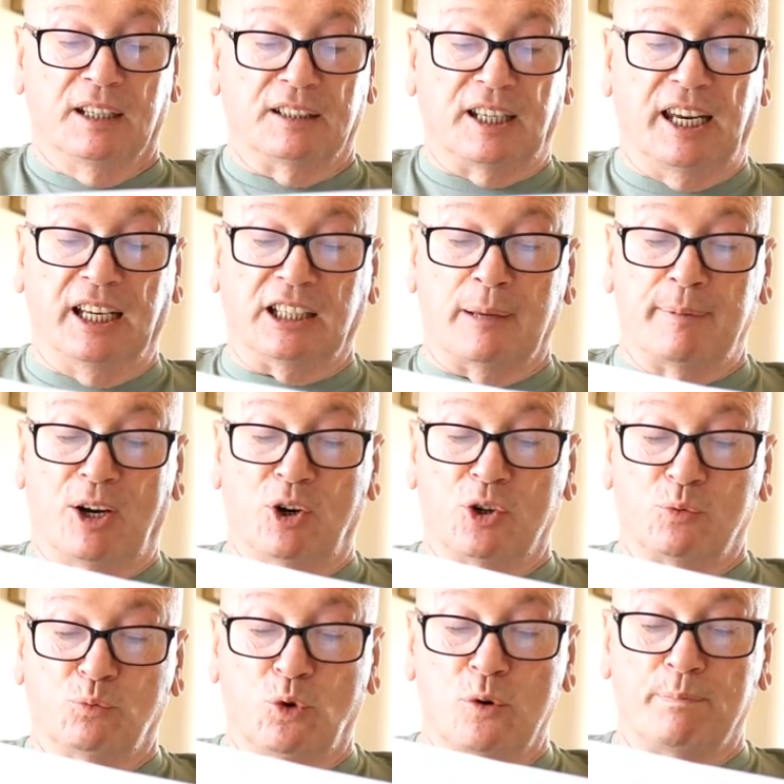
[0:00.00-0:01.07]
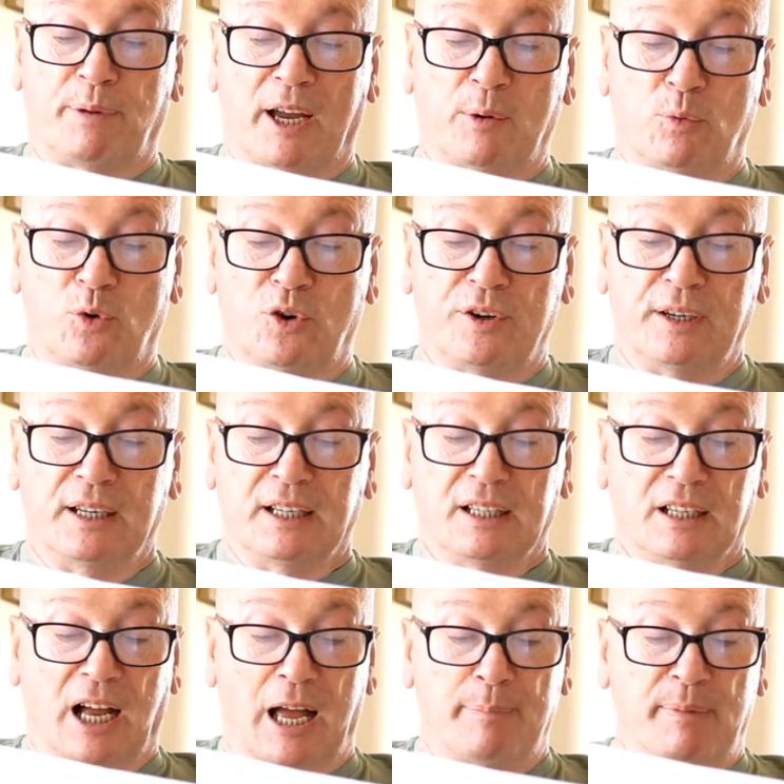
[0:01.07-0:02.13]
Take them out one by one
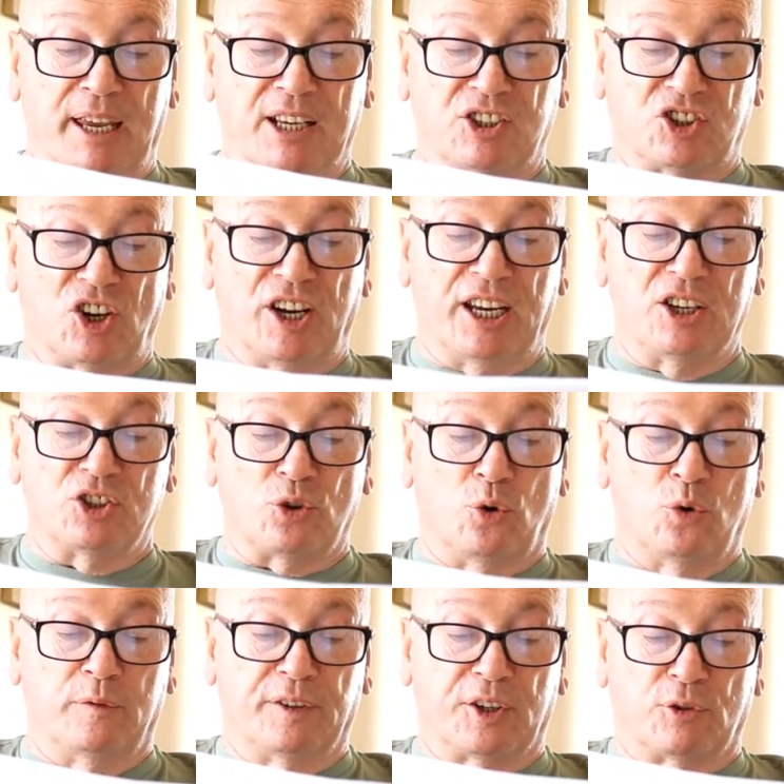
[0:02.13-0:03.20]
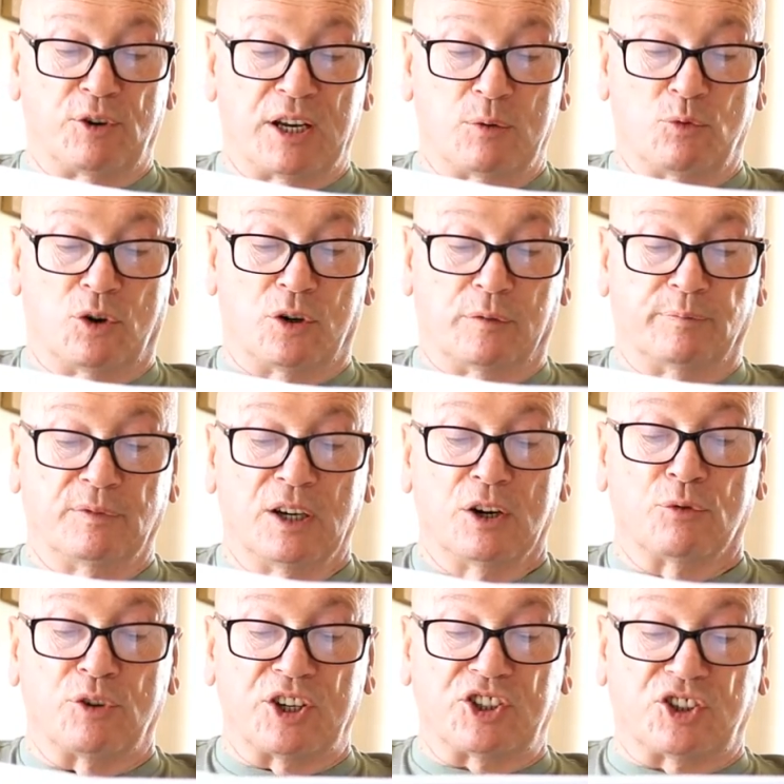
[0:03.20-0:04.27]
and make signs over the ringworm,
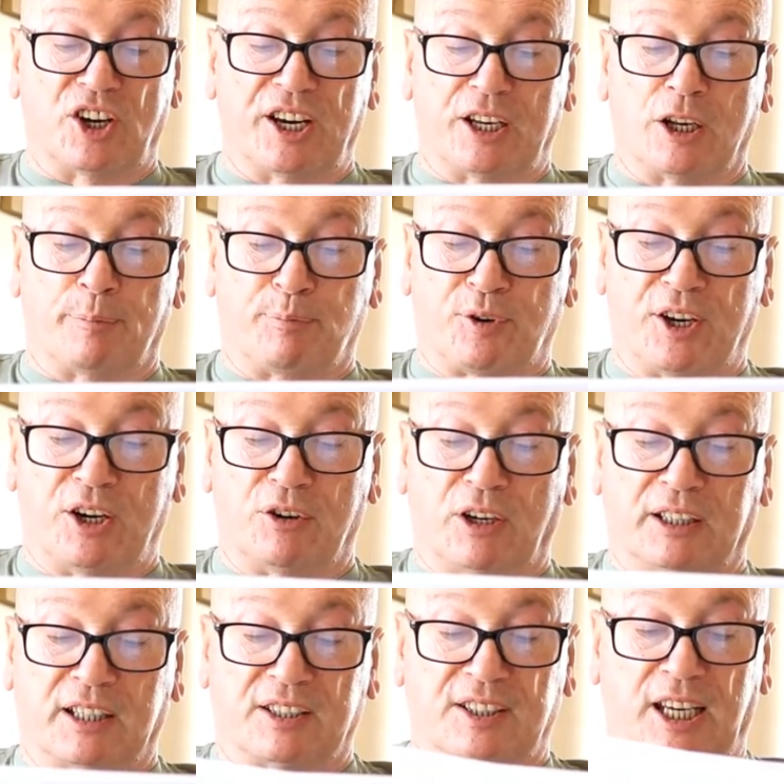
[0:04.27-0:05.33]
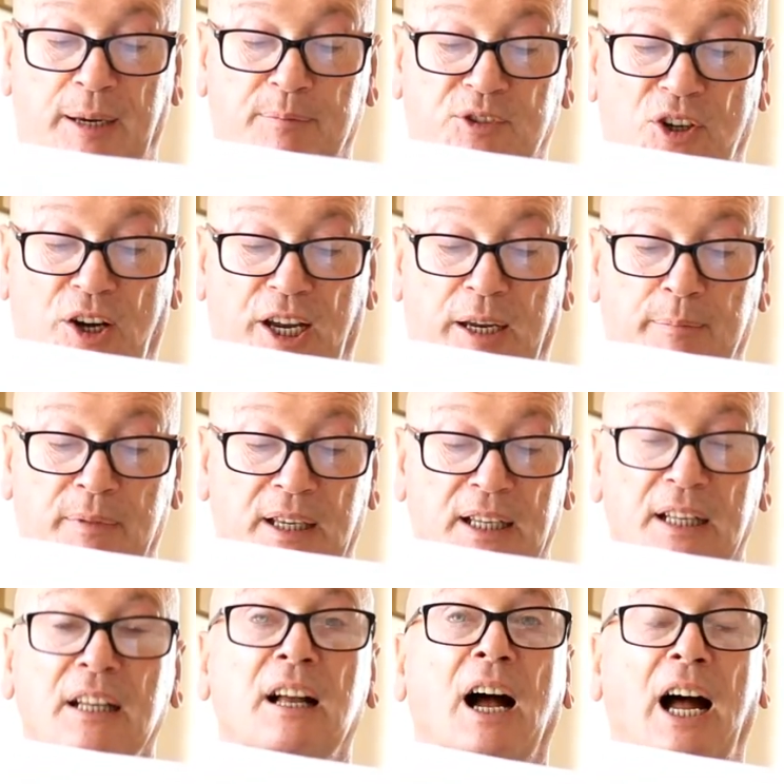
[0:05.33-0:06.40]
reciting a prayer at the same time,
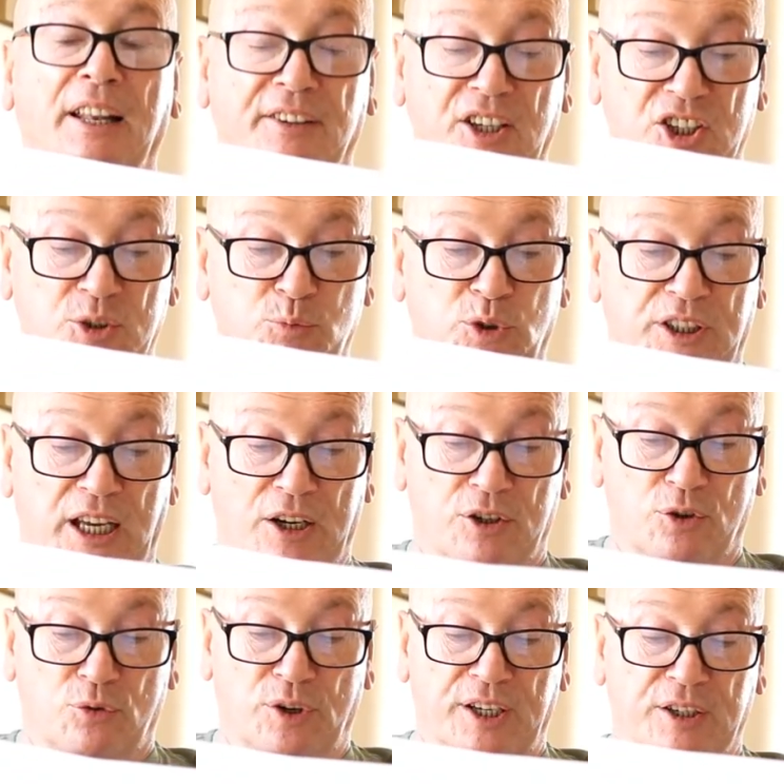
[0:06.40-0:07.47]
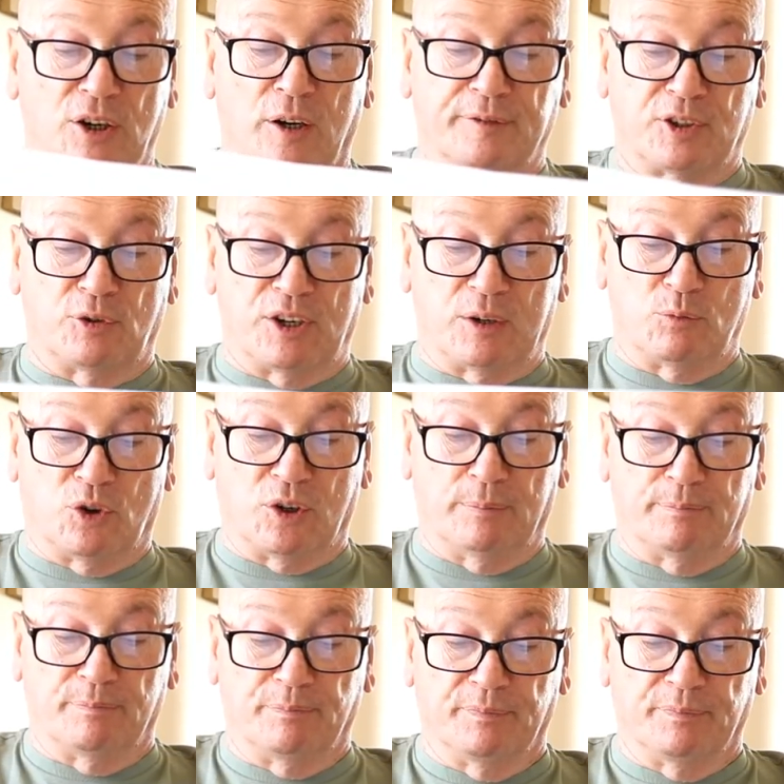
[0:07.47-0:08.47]
and this would get rid of the ringworm.